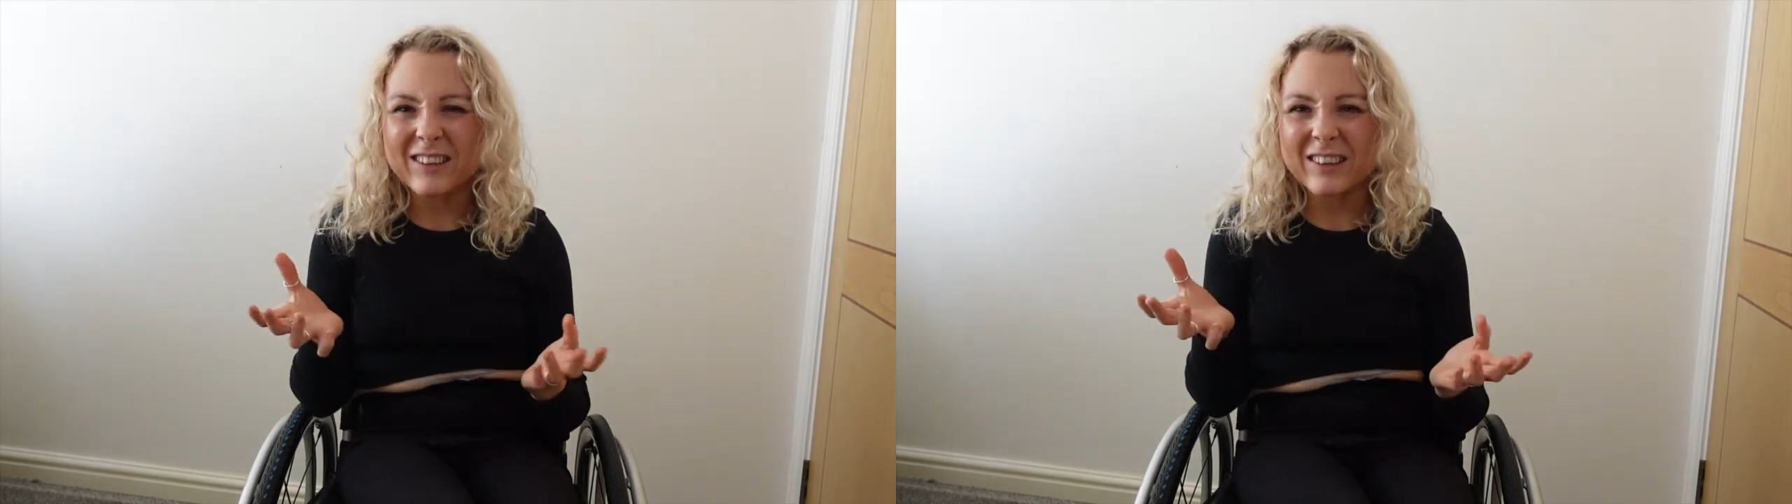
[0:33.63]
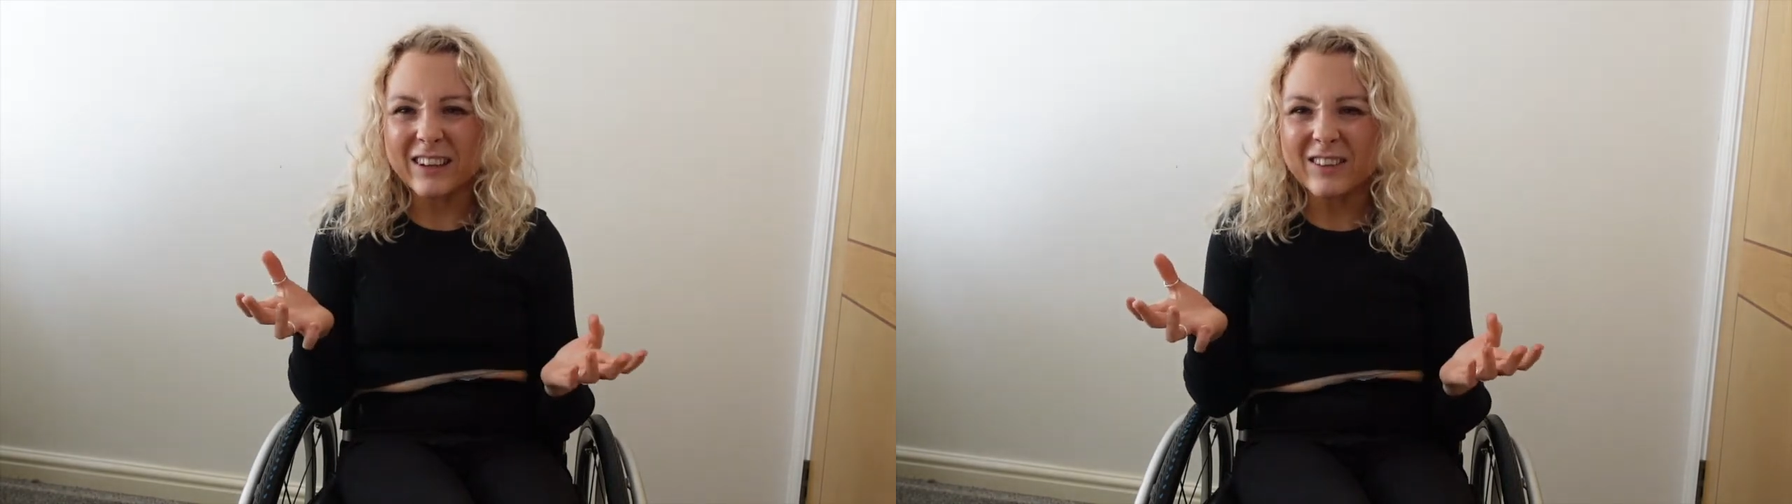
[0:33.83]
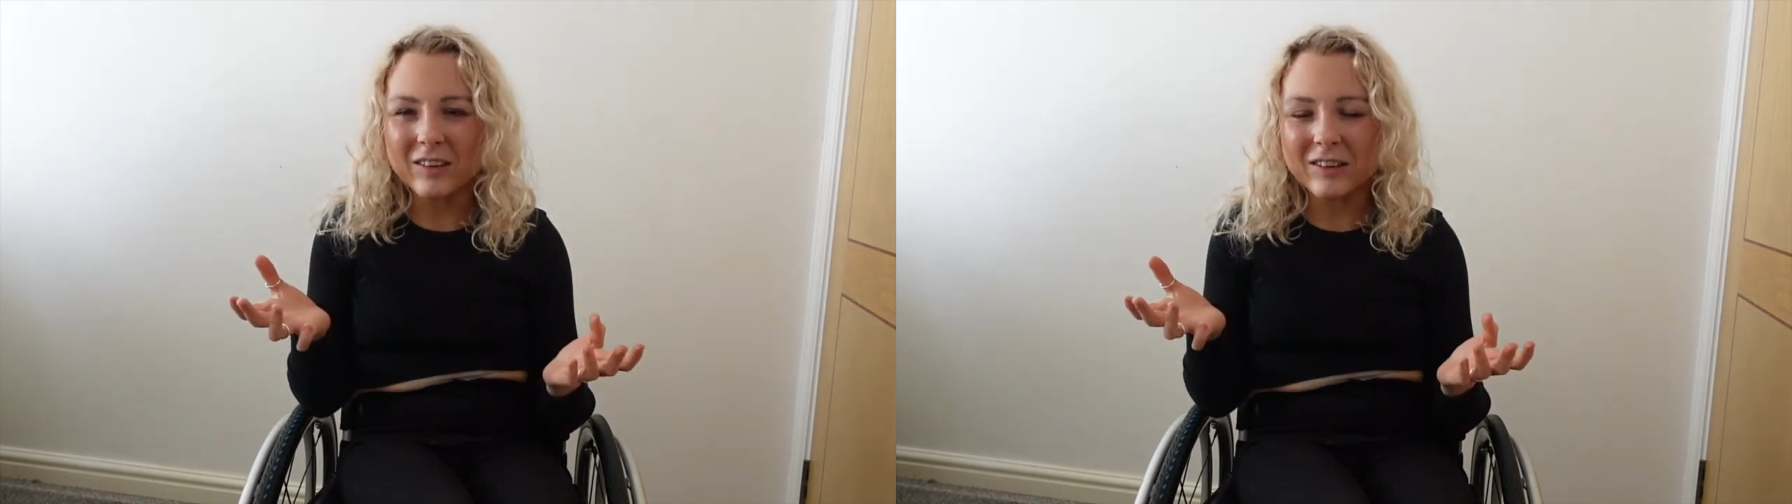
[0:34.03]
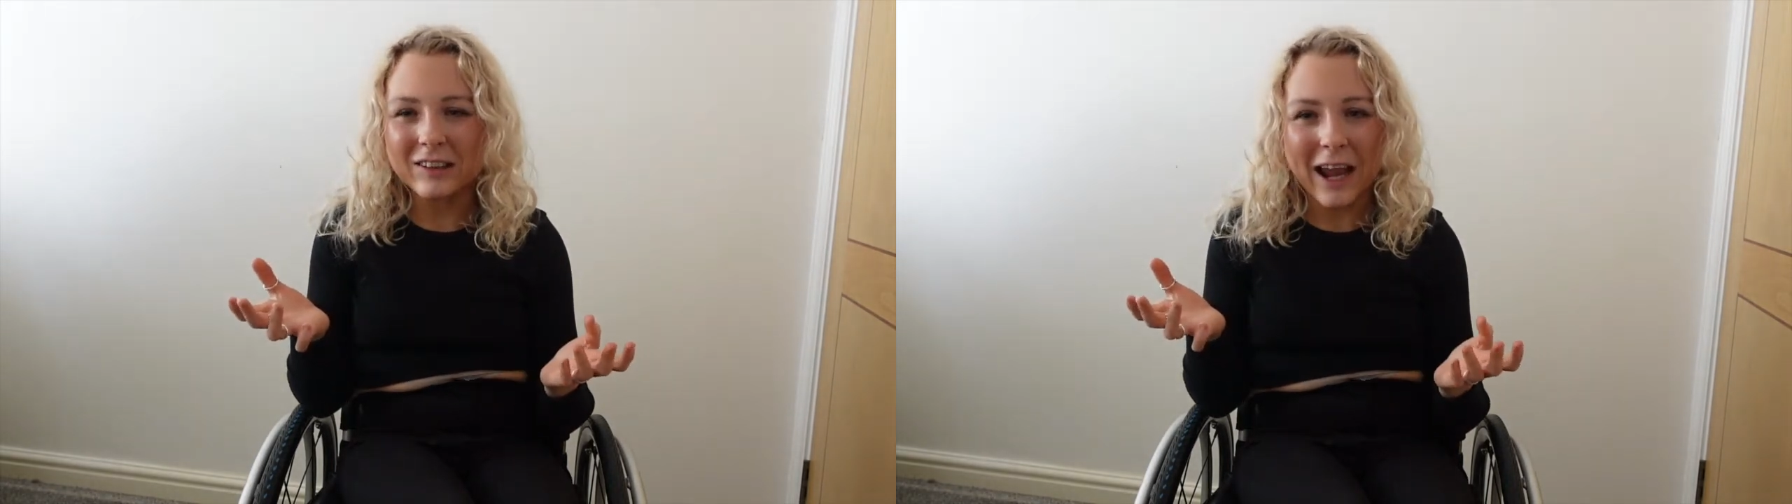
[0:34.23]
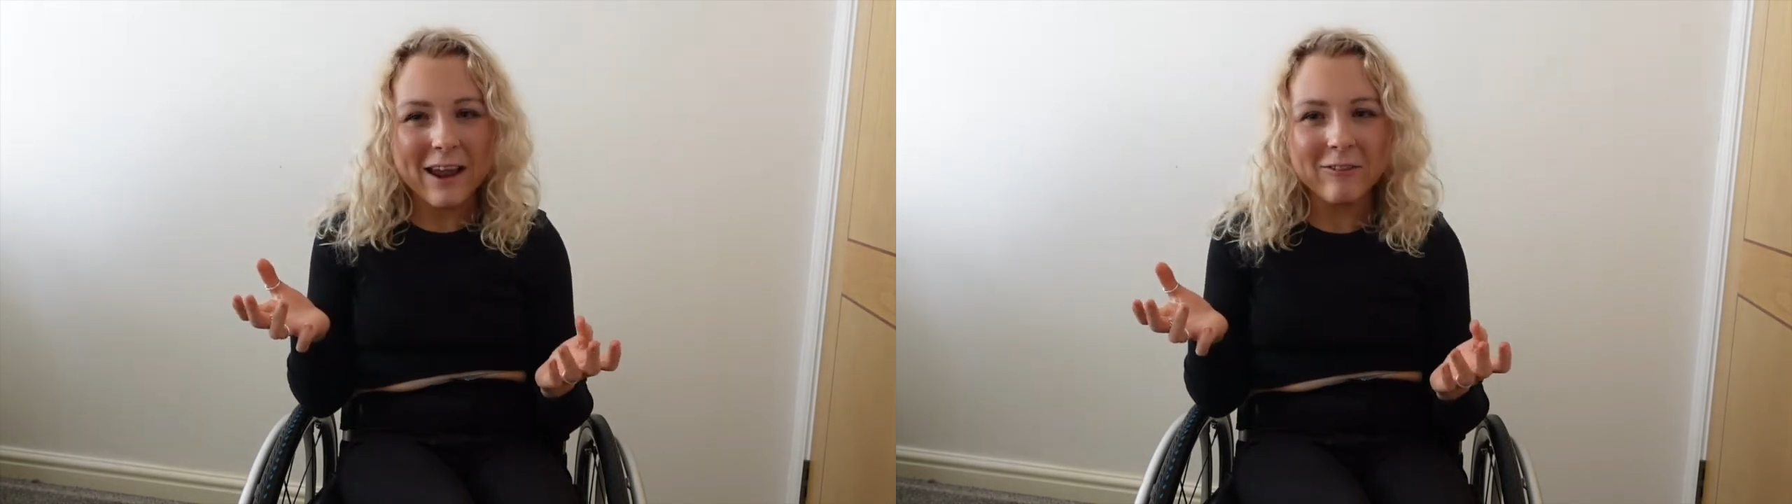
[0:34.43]
6 or
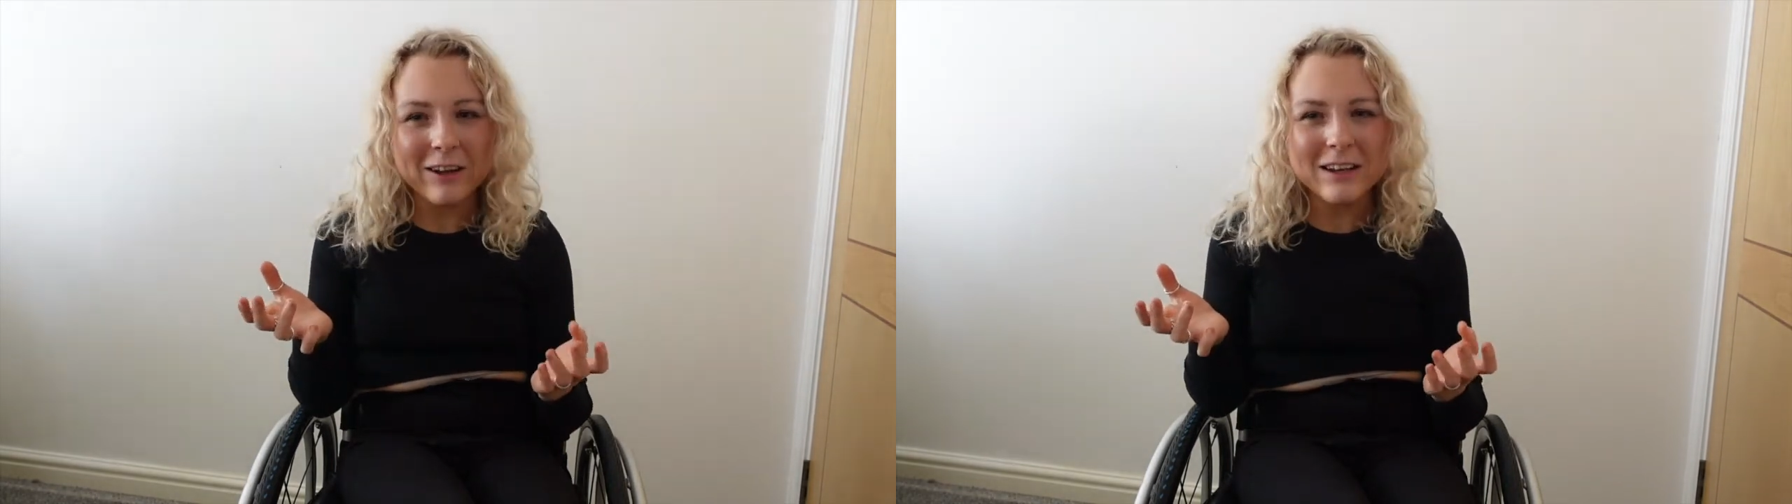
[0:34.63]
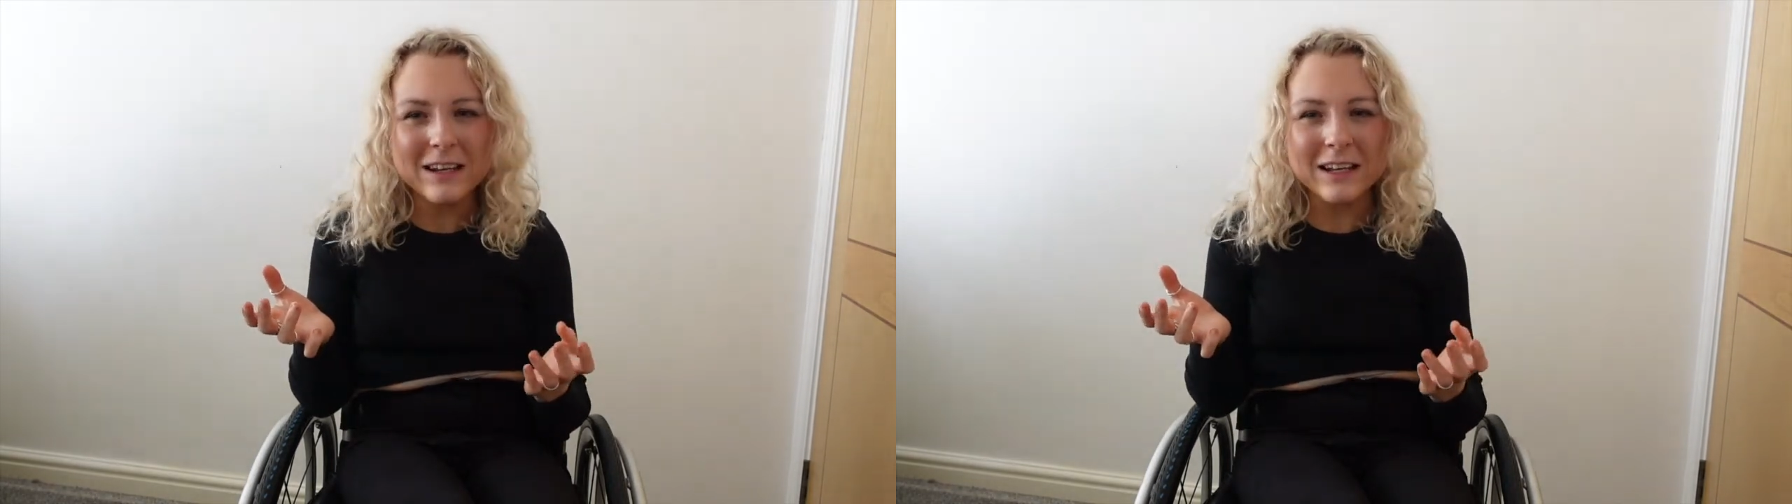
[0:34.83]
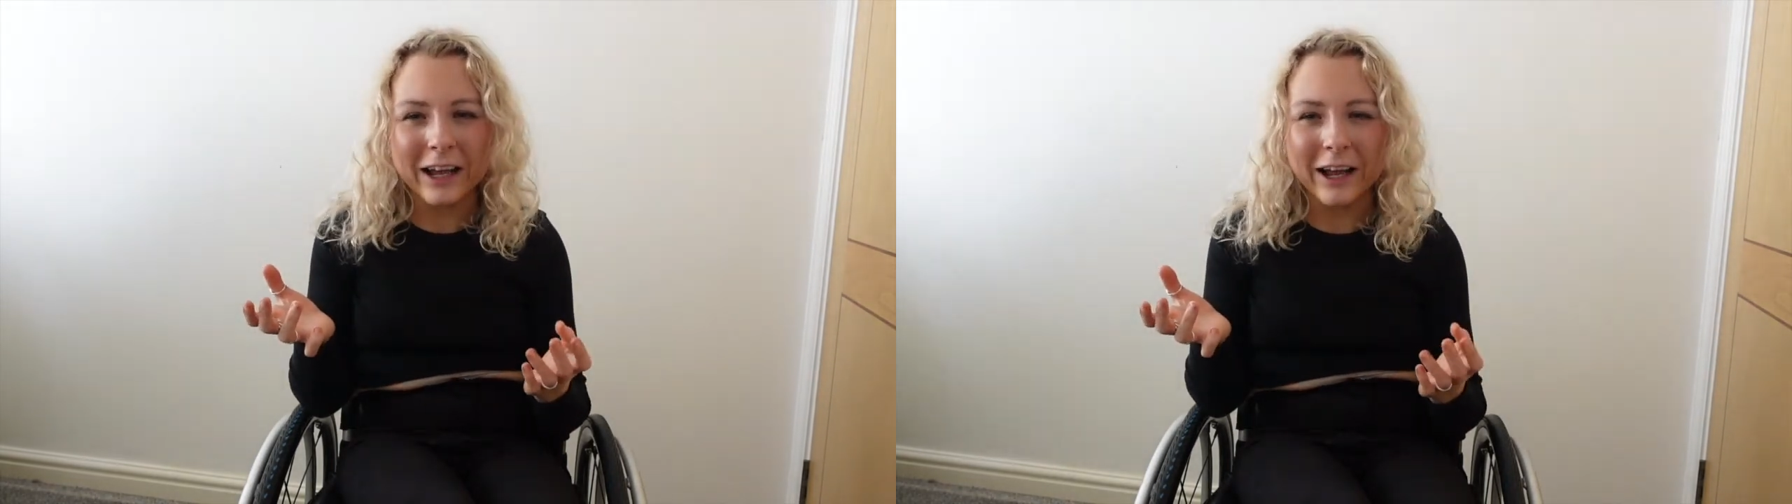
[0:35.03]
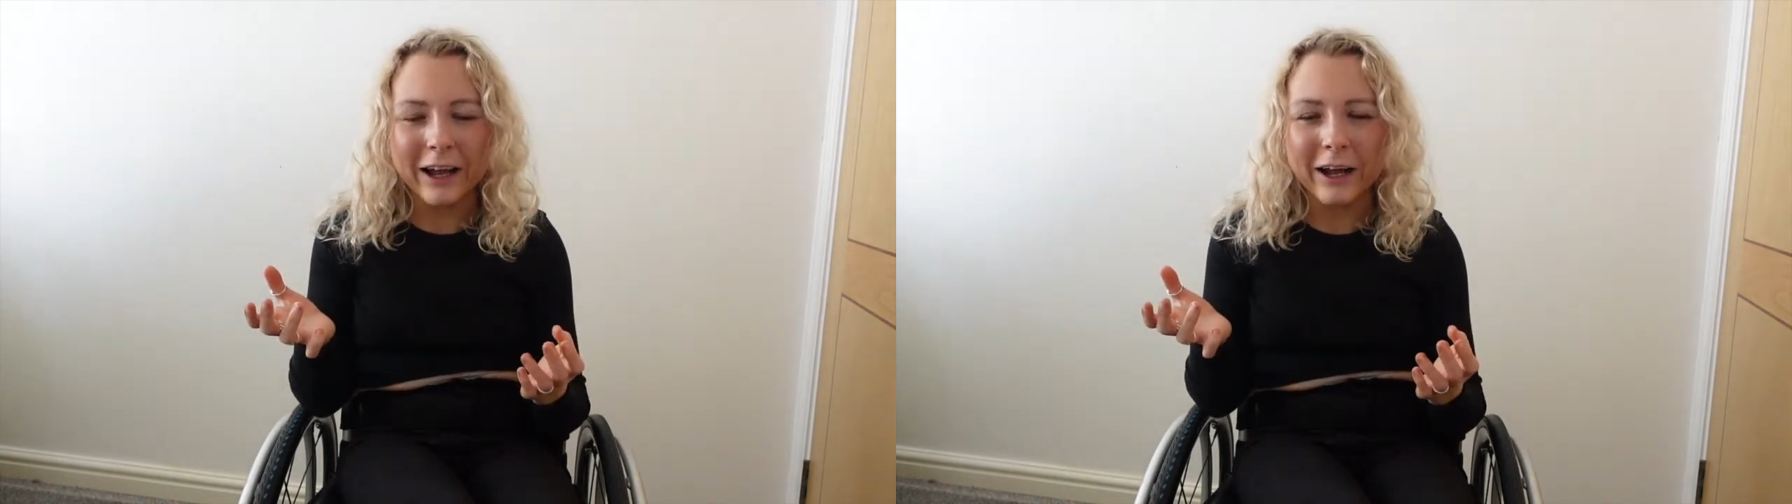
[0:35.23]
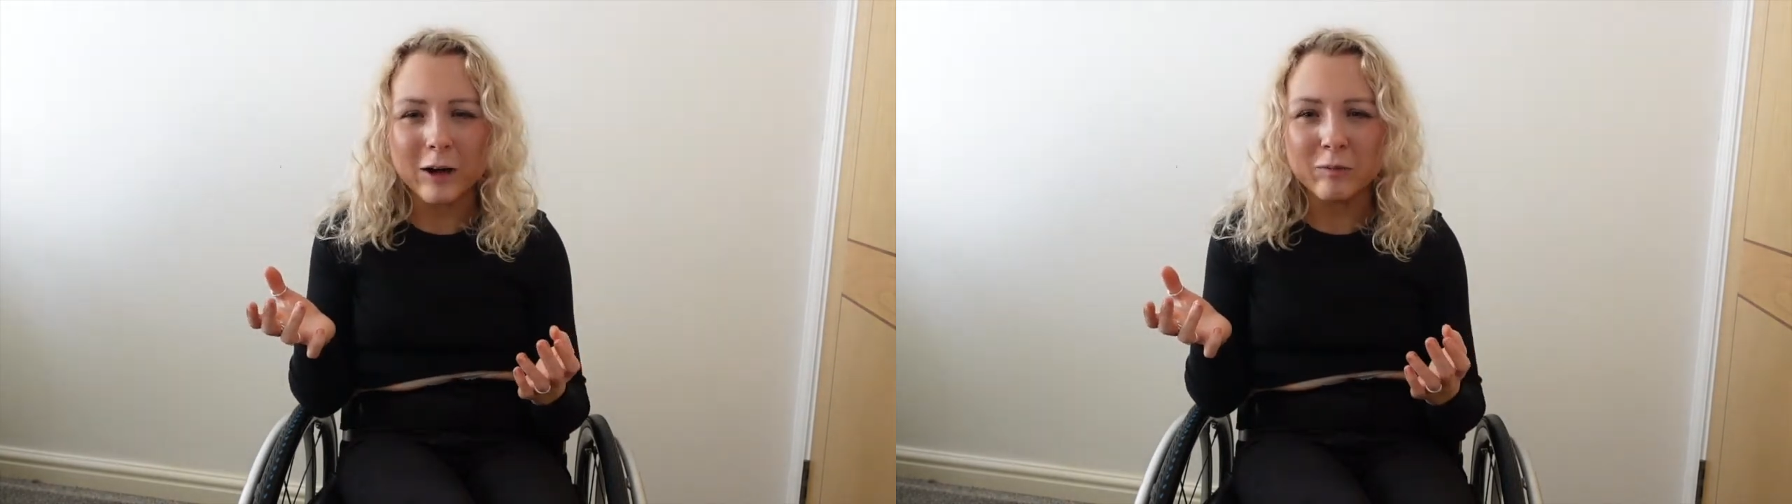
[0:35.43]
7,
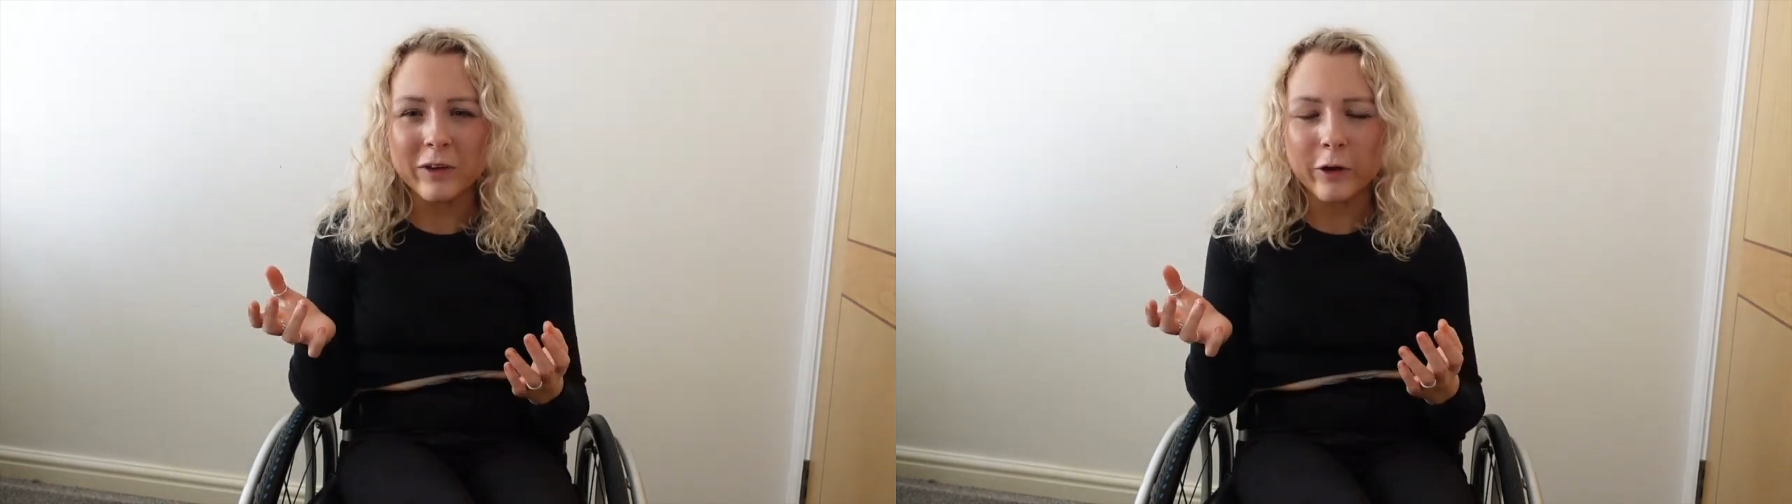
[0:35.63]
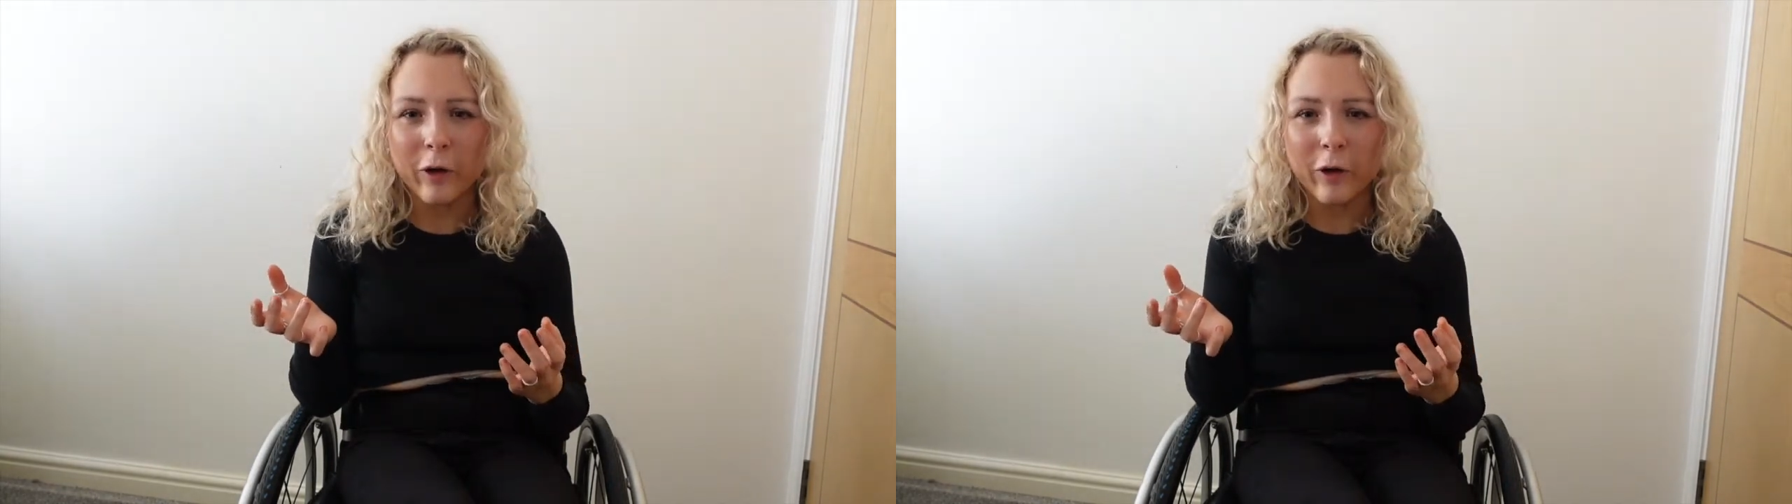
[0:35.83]
you know,